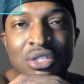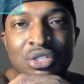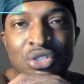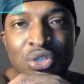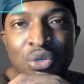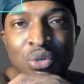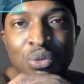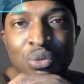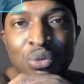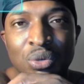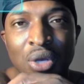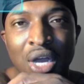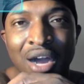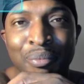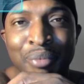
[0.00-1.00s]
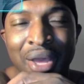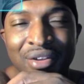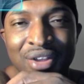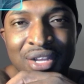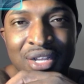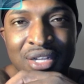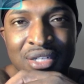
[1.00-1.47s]
to
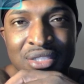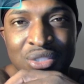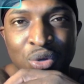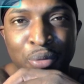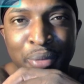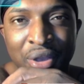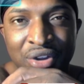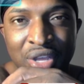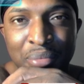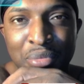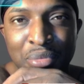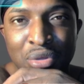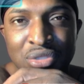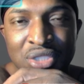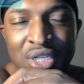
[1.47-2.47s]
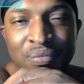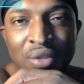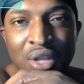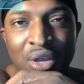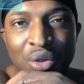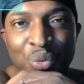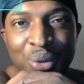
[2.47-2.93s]
Americans or American music
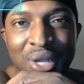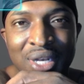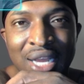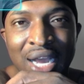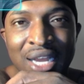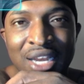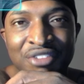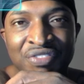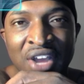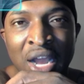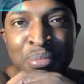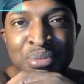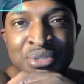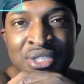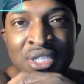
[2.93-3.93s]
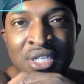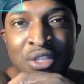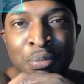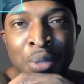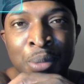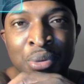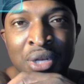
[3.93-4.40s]
when 95% of the
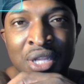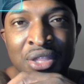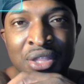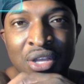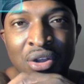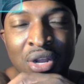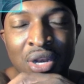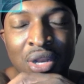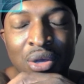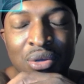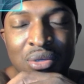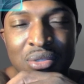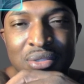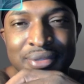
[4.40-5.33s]
people in there are locals.